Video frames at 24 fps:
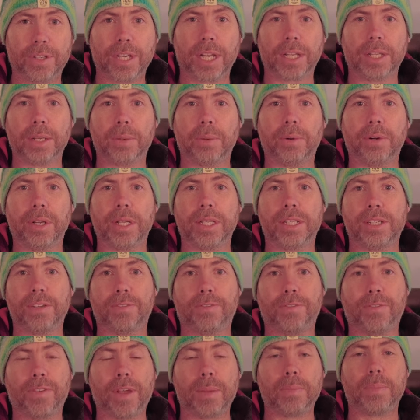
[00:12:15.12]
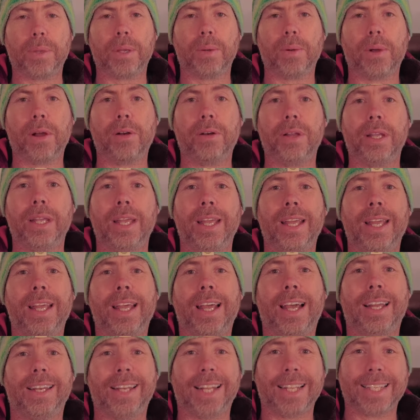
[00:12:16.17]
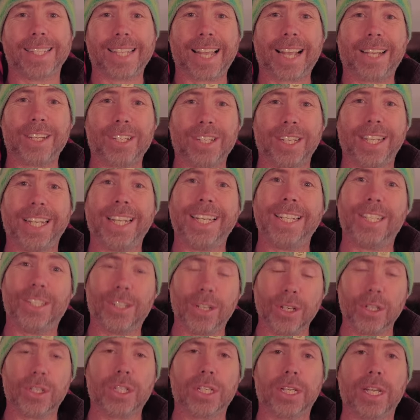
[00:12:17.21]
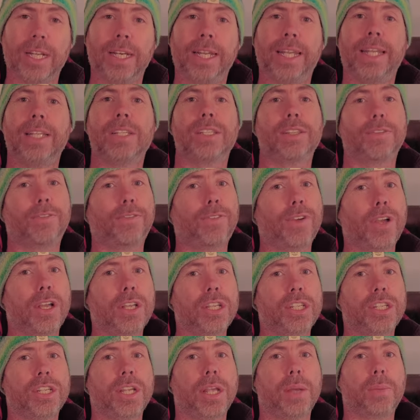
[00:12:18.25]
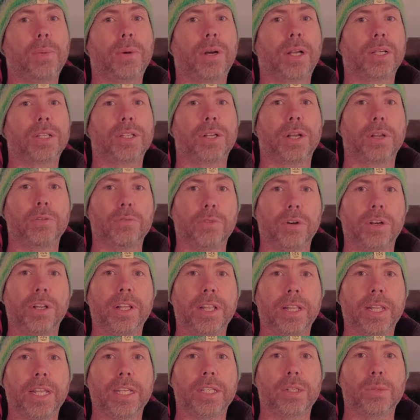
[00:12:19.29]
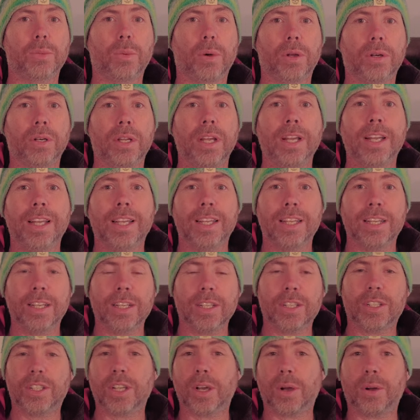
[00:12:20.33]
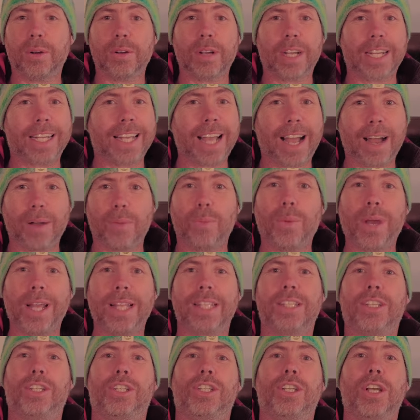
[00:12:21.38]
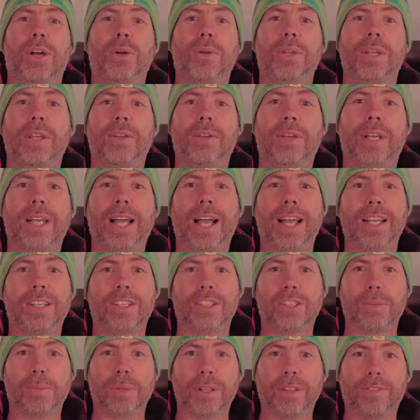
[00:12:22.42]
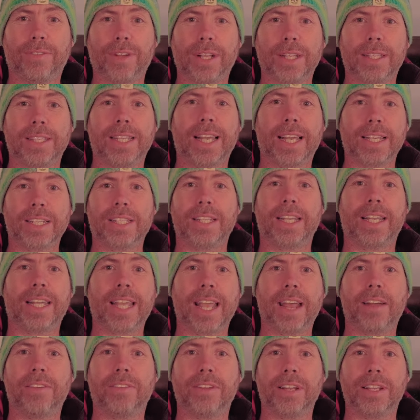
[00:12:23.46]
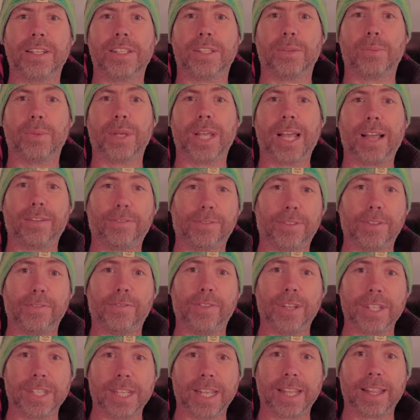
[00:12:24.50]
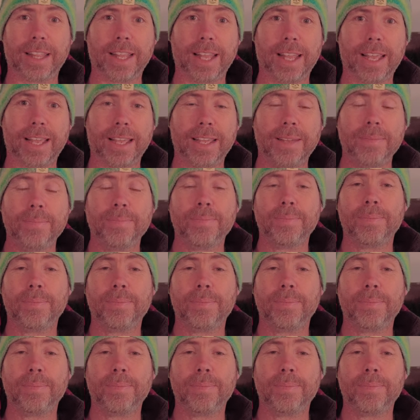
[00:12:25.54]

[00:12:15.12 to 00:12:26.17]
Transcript: of January to February, and that's actually in Tuscany. It's the first year we're actually running this one, so can't wait to show you guys some of the fantastic areas that we have to visit there.